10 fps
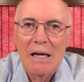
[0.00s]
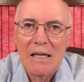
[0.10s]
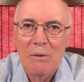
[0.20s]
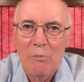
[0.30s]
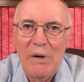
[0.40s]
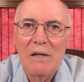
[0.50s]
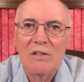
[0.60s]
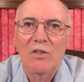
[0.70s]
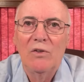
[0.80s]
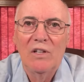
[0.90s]

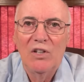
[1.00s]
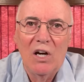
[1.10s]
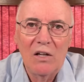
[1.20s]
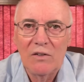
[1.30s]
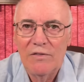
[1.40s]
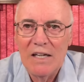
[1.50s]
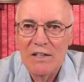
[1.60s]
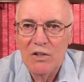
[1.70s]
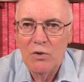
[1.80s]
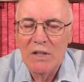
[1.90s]
compared to the dollar
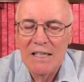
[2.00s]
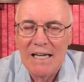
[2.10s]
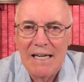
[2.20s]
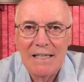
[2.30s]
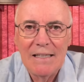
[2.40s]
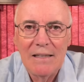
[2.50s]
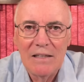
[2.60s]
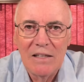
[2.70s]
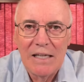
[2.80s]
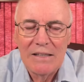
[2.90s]
value it had in the
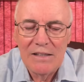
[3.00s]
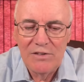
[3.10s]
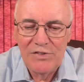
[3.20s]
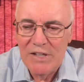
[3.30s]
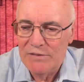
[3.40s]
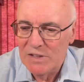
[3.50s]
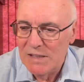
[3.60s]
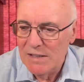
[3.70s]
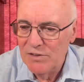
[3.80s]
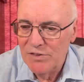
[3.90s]

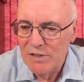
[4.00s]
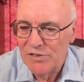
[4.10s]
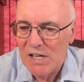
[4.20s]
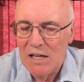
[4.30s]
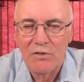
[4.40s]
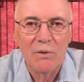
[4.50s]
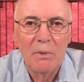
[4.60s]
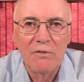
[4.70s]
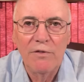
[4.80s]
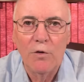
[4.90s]
1970s. It's down to
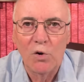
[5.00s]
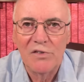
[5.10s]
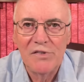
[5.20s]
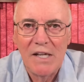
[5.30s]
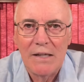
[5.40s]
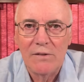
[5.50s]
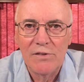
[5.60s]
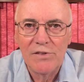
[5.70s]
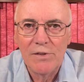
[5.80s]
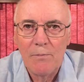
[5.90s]
about 4
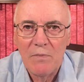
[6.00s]
cents.